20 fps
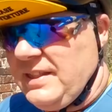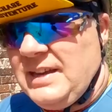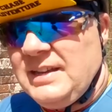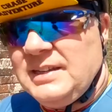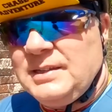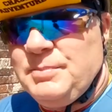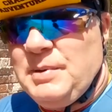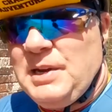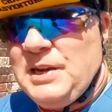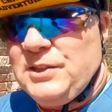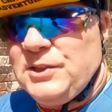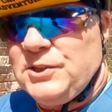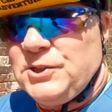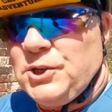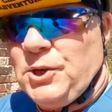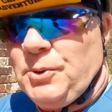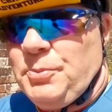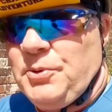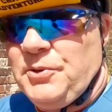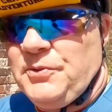That's me at the
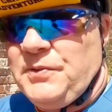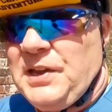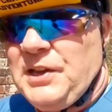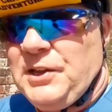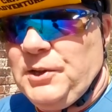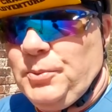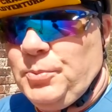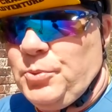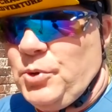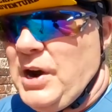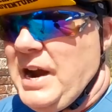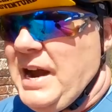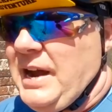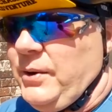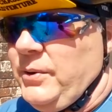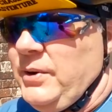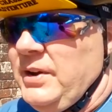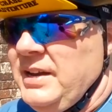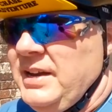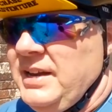top of Hill
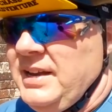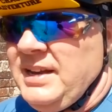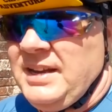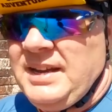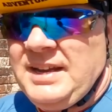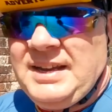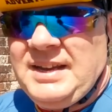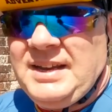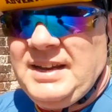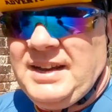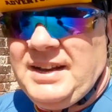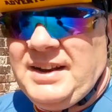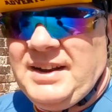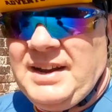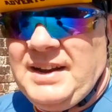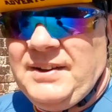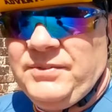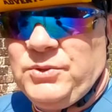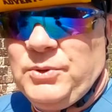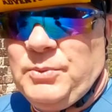Brow. And
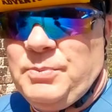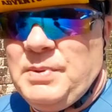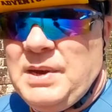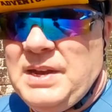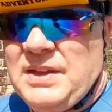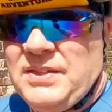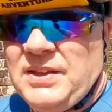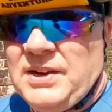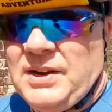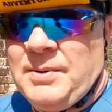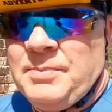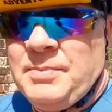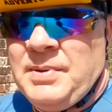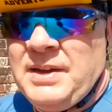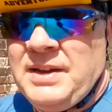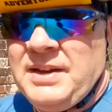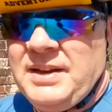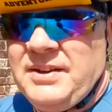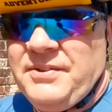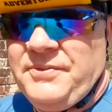I have to admit that
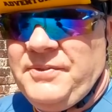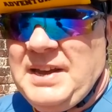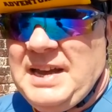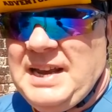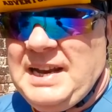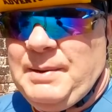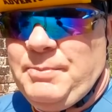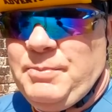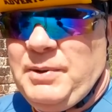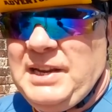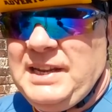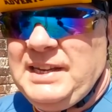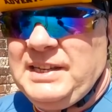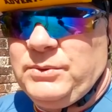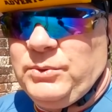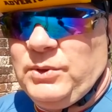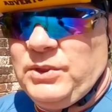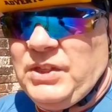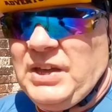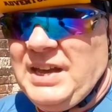I'm fairly
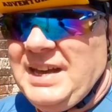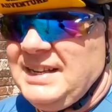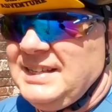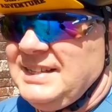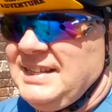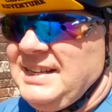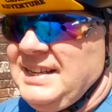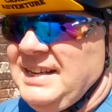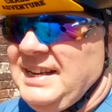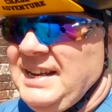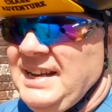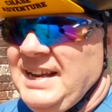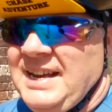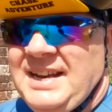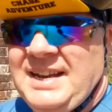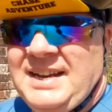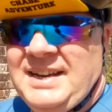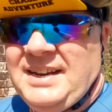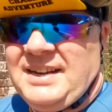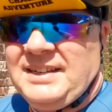pleased with that.
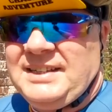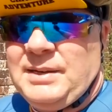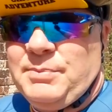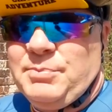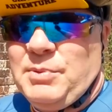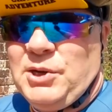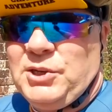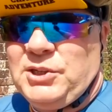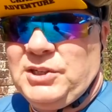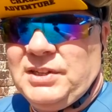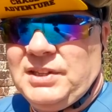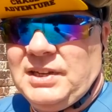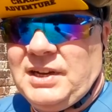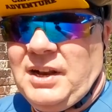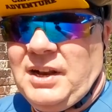I did most of the